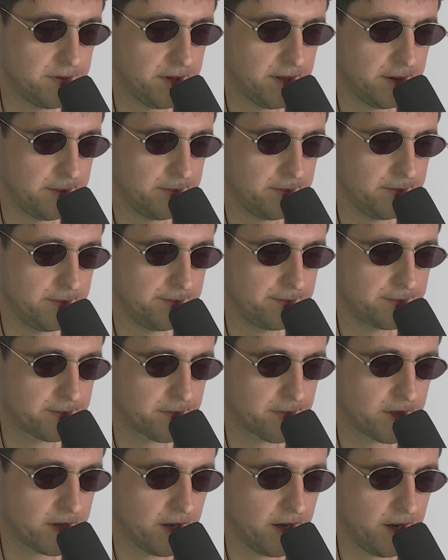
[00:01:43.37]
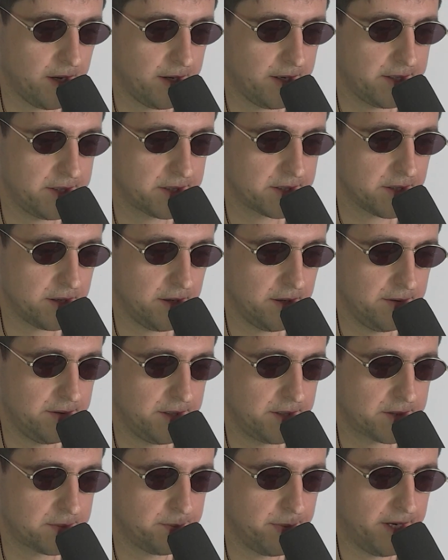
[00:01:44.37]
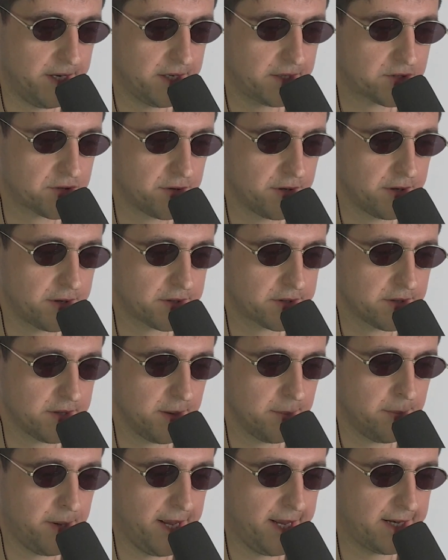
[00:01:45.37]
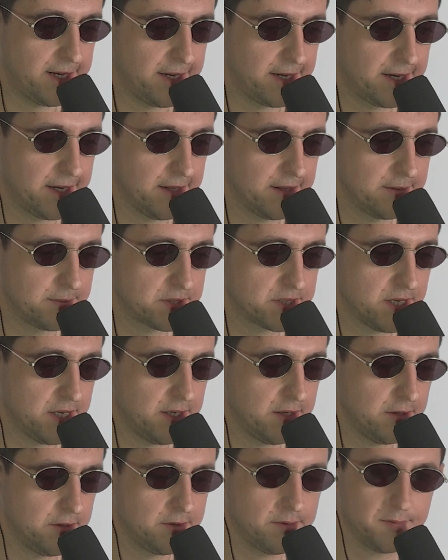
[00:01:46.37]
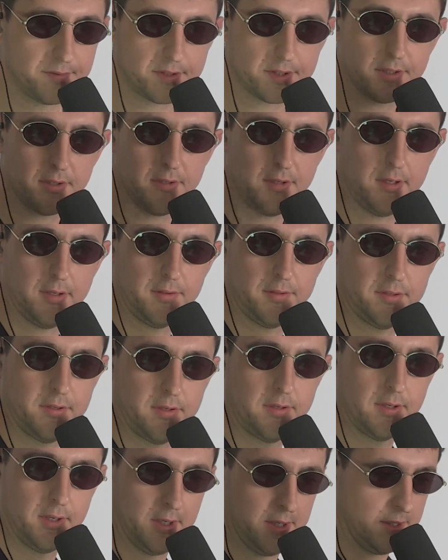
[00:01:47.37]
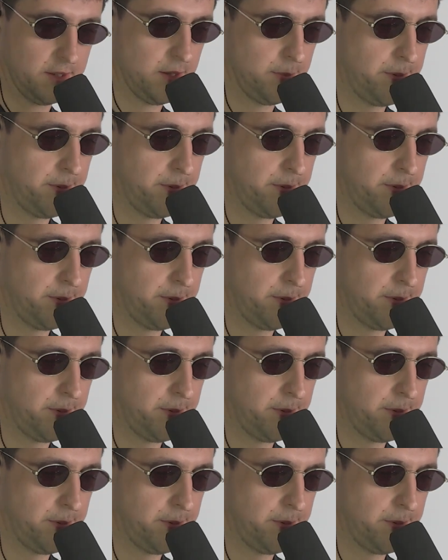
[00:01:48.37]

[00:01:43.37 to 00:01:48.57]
um, guys on this beer truck, so they're peddling it themselves. Yeah, they're